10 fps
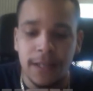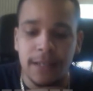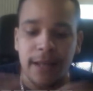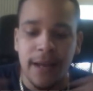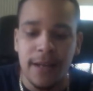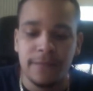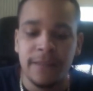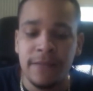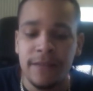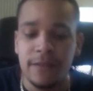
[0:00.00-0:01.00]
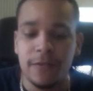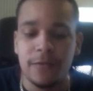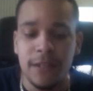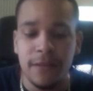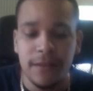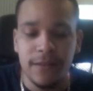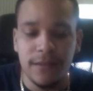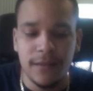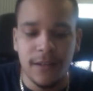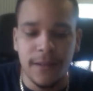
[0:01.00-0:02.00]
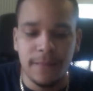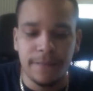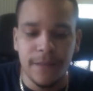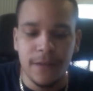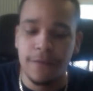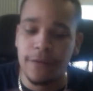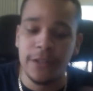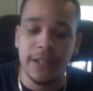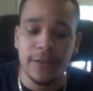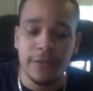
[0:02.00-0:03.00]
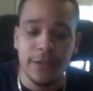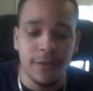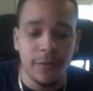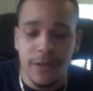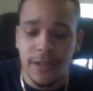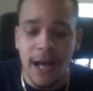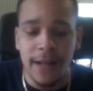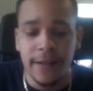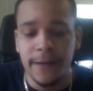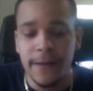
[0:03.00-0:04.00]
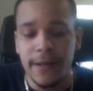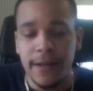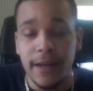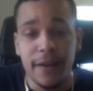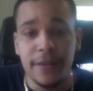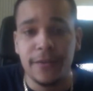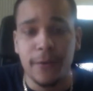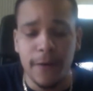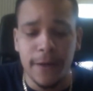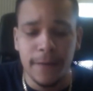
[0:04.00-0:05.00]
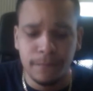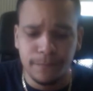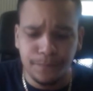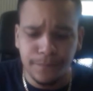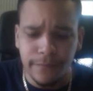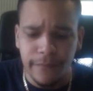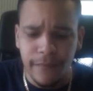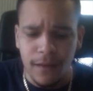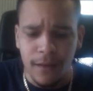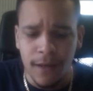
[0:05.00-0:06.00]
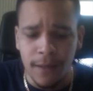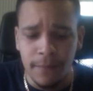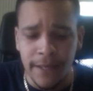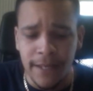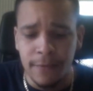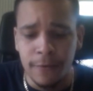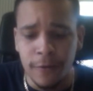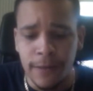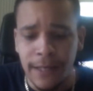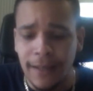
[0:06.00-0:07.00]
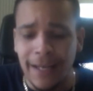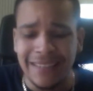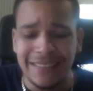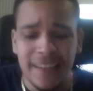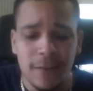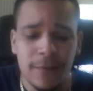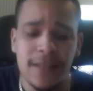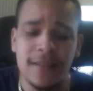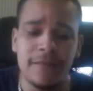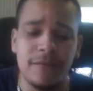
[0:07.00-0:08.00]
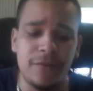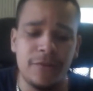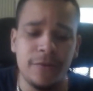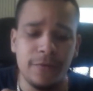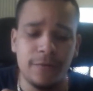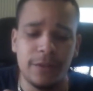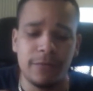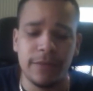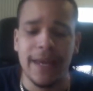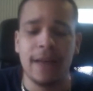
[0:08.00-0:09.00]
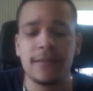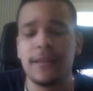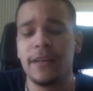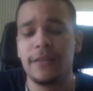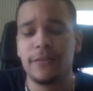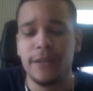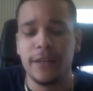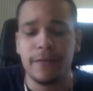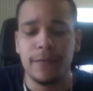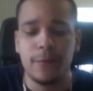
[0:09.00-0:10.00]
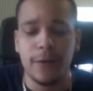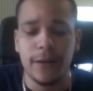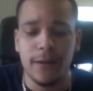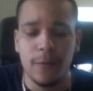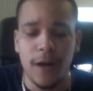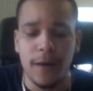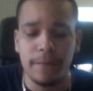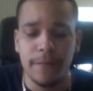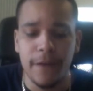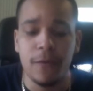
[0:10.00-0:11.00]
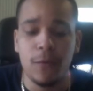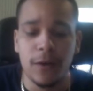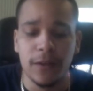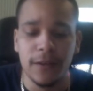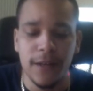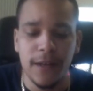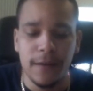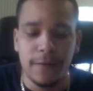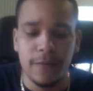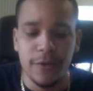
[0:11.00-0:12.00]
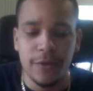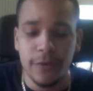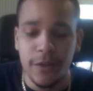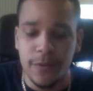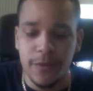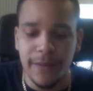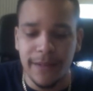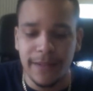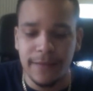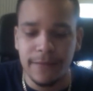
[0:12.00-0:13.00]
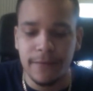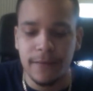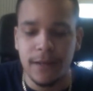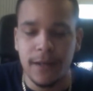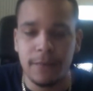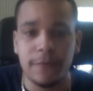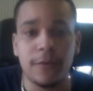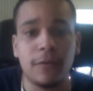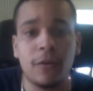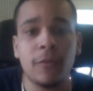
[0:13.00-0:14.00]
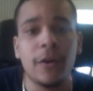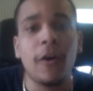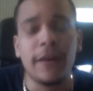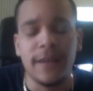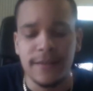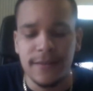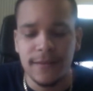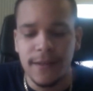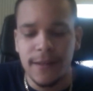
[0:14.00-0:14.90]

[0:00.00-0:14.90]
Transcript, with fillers: Titus Flavius Josephus. Um, he's a first century Jewish scholar and historian. Um, and he wrote Antiquities of the Jews, which recounts the history of the word um, of the world from a Jewish perspective um, for a Roman audience.